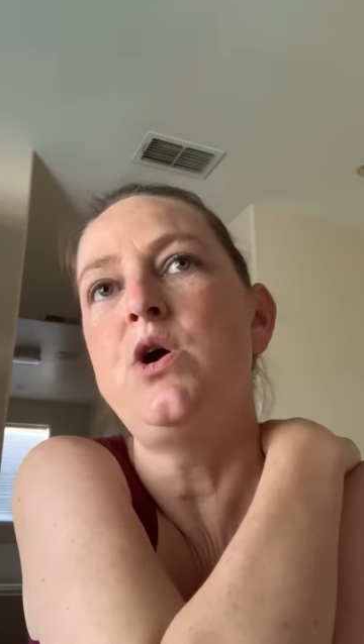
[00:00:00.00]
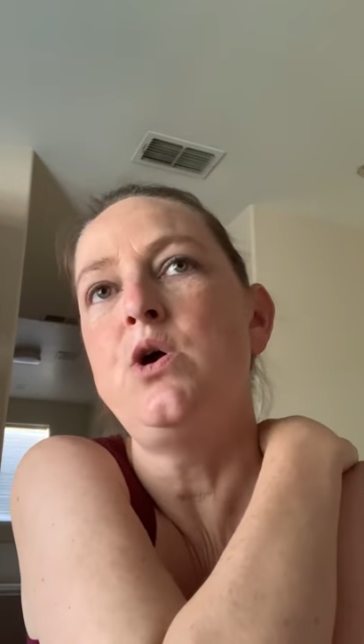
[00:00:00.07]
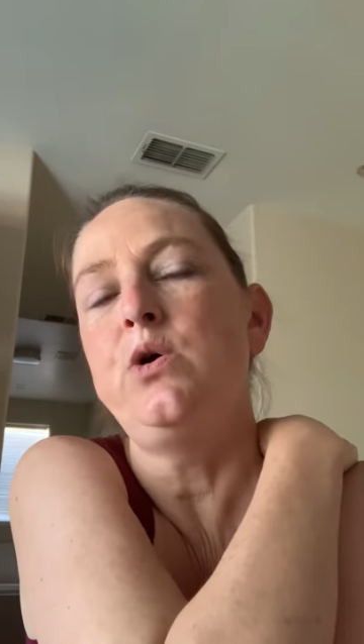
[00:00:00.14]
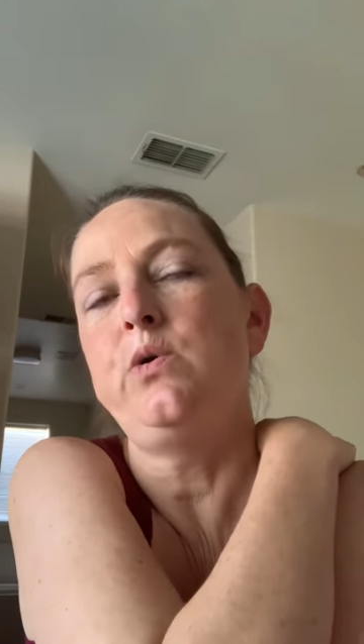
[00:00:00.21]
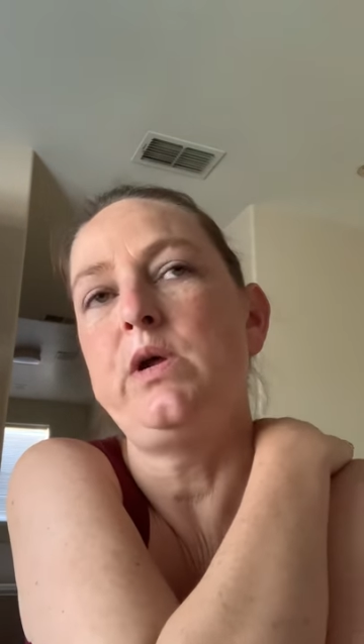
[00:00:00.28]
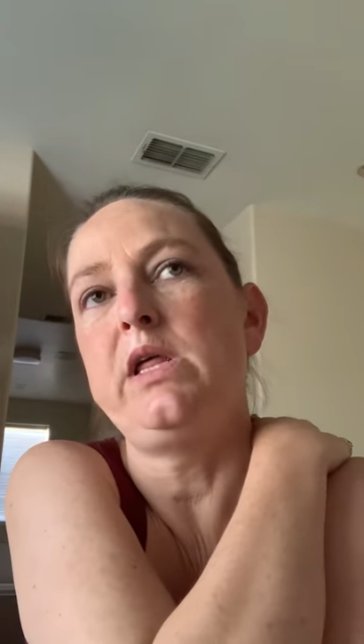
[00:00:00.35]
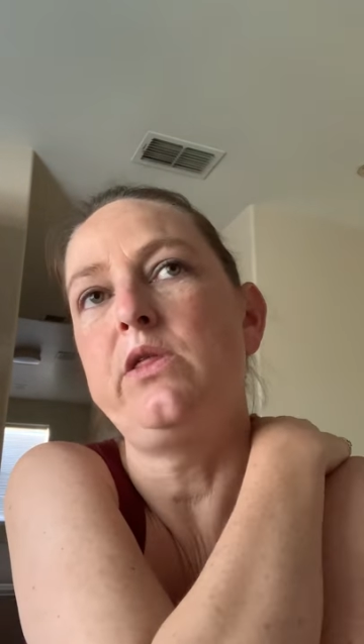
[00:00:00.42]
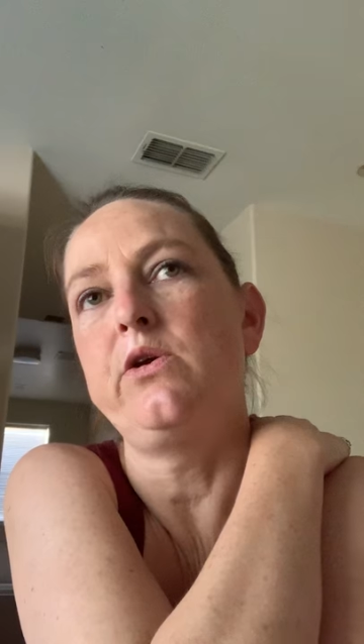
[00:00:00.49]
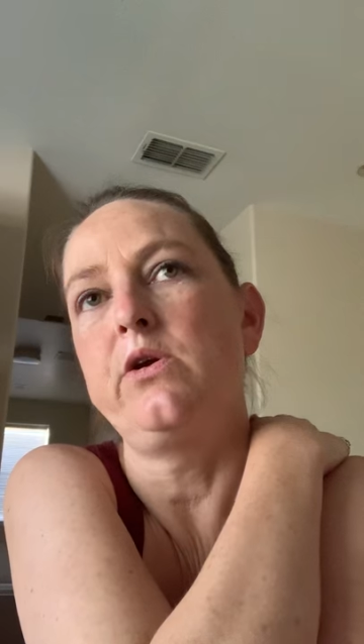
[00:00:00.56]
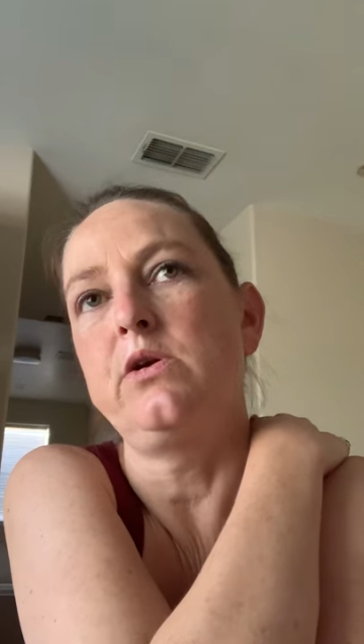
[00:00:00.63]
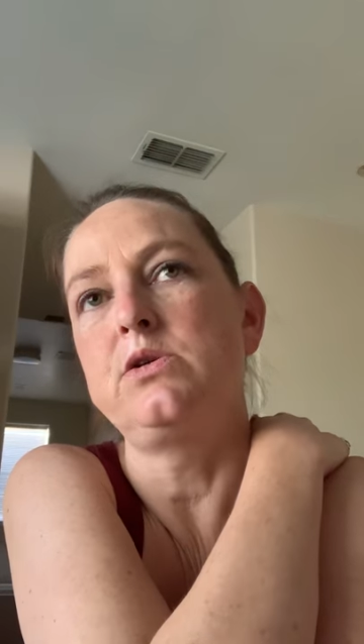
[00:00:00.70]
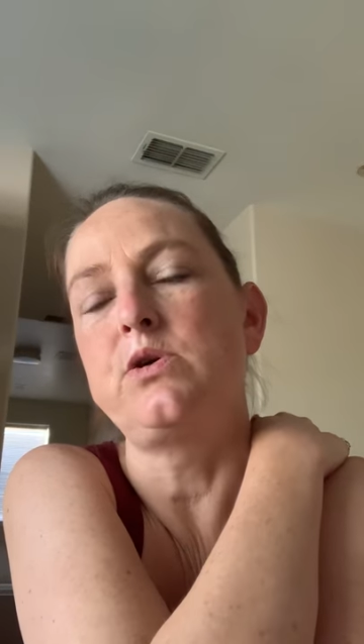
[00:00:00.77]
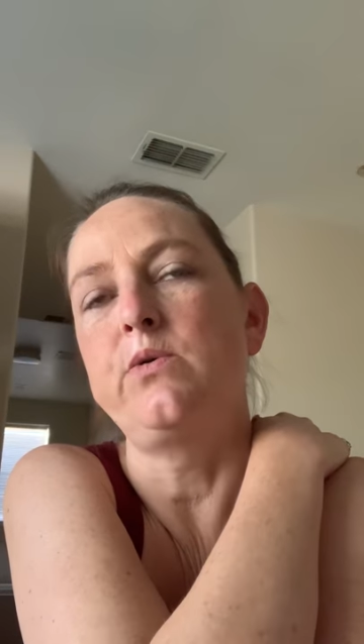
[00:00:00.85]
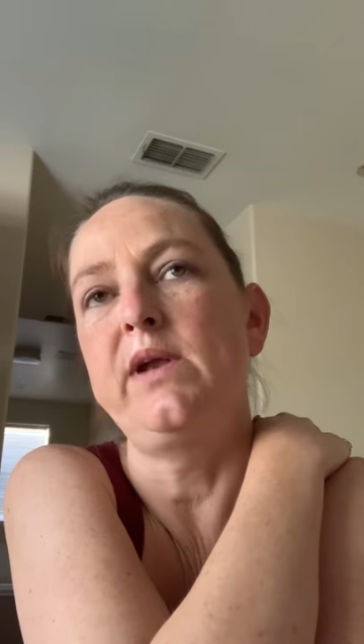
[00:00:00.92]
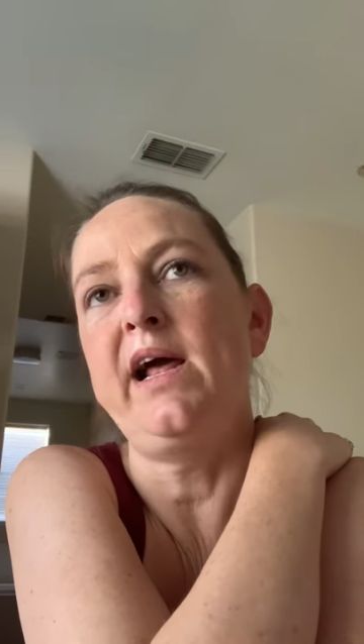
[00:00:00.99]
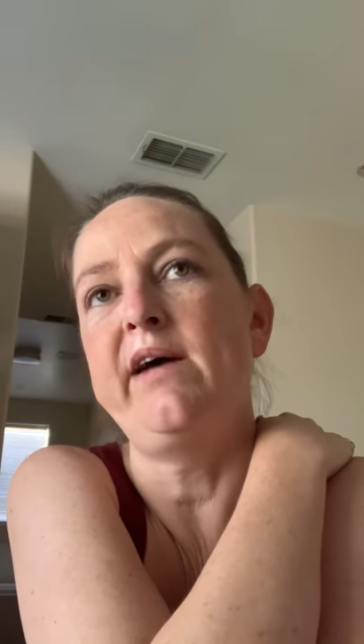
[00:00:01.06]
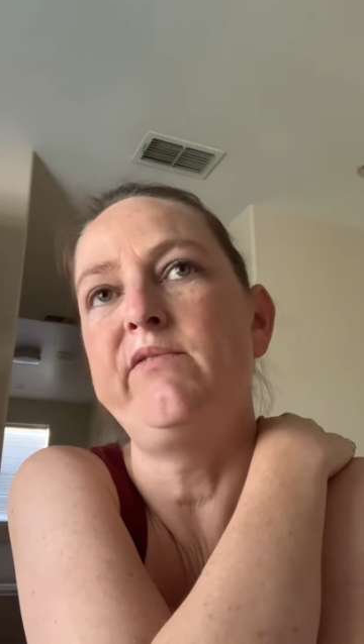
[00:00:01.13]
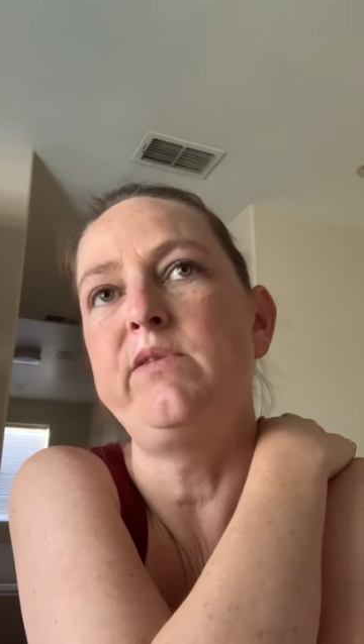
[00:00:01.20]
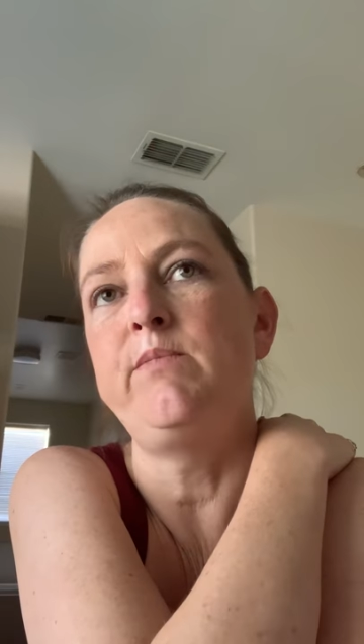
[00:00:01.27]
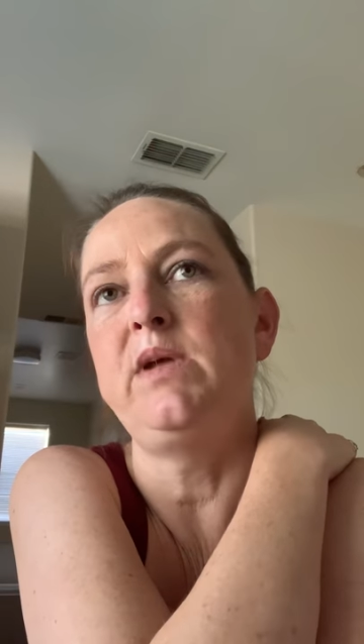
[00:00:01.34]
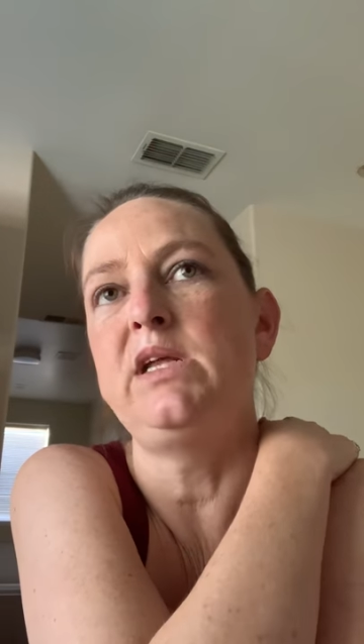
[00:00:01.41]
who either don't
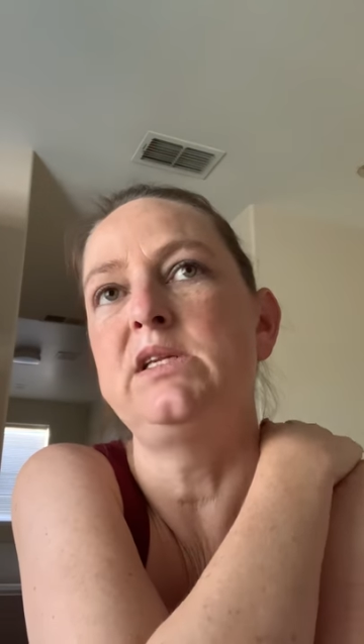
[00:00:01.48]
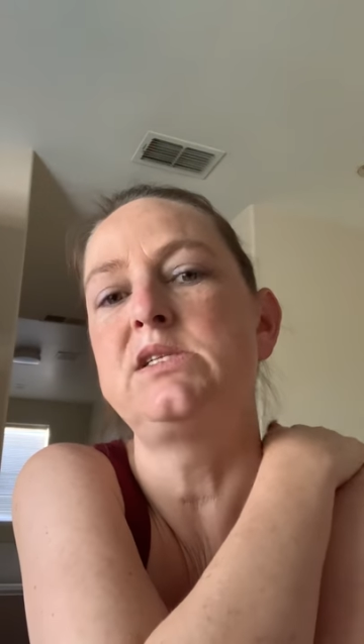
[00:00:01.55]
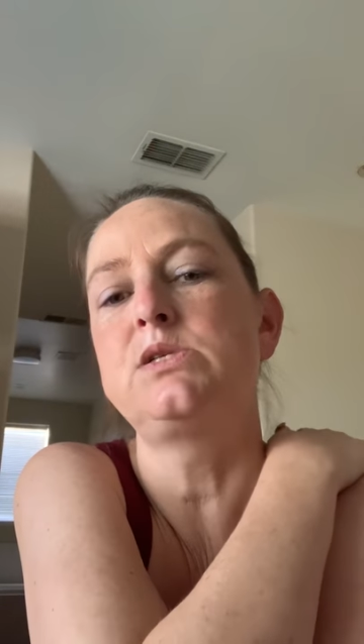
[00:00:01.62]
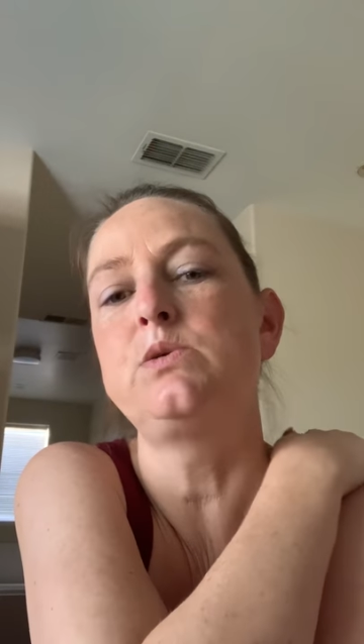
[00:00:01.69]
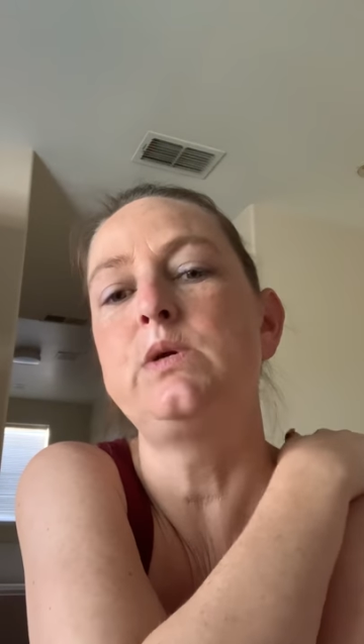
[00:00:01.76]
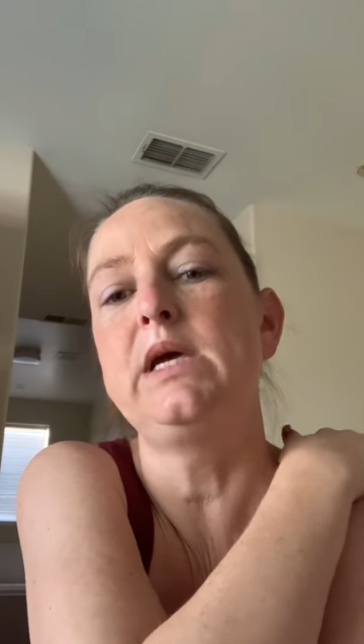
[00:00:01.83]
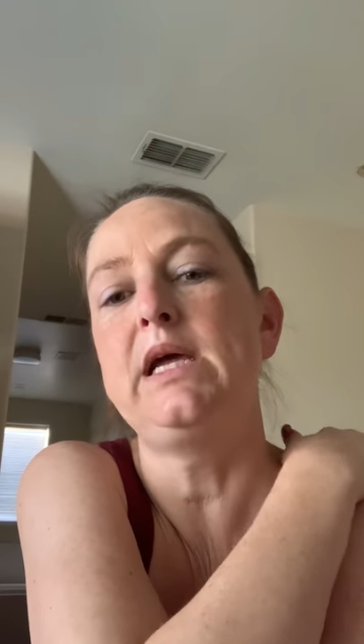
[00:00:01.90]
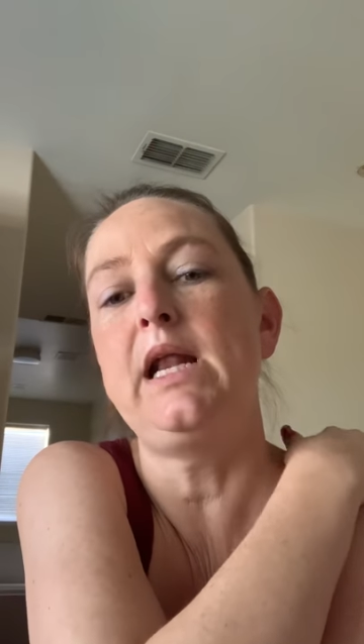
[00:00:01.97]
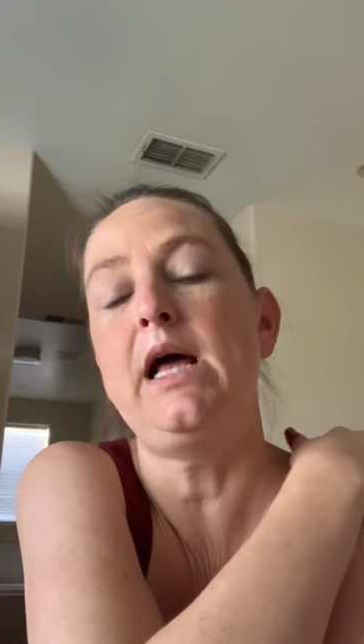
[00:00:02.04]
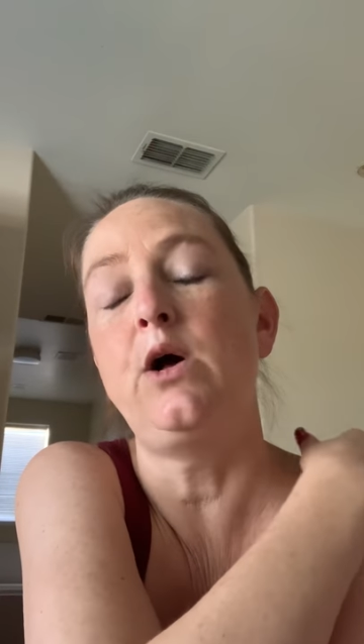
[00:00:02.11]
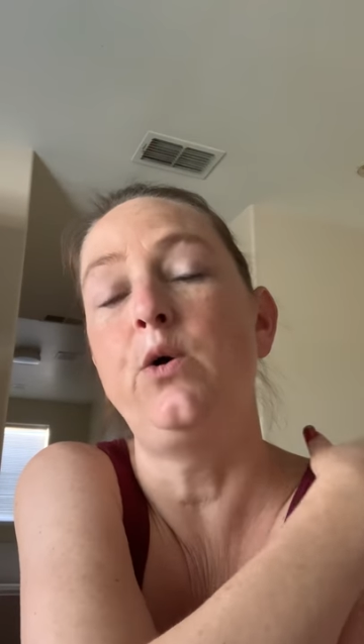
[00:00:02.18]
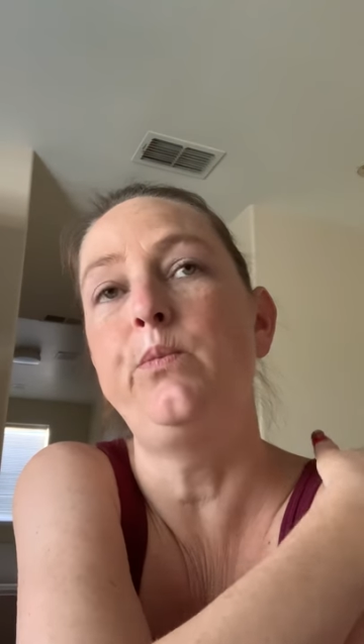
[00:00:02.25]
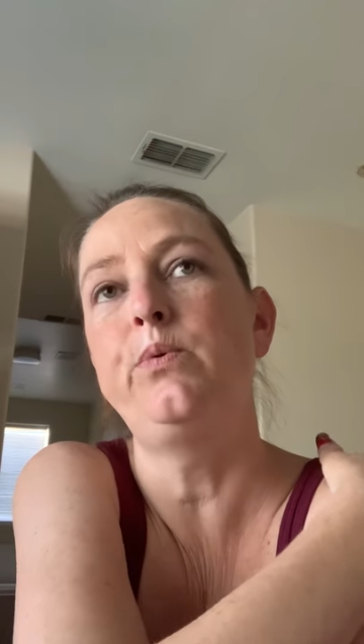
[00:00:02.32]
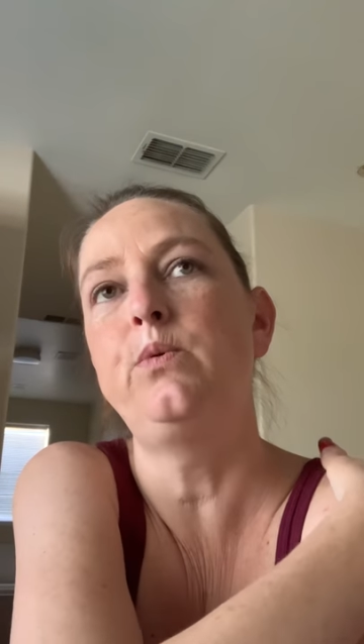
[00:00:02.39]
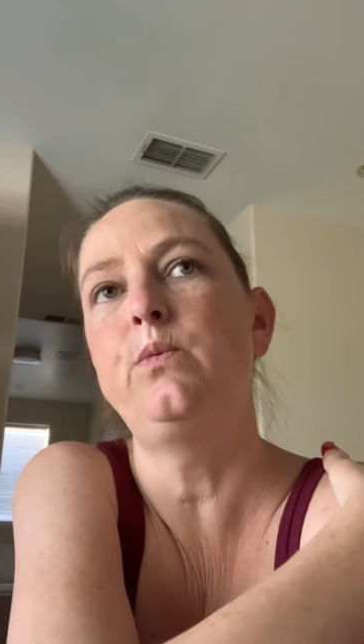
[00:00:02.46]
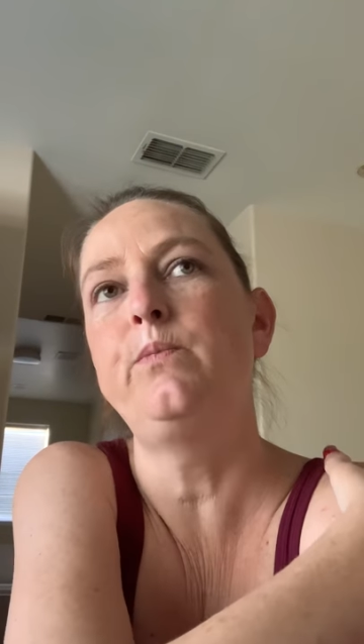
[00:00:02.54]
have the means to get help,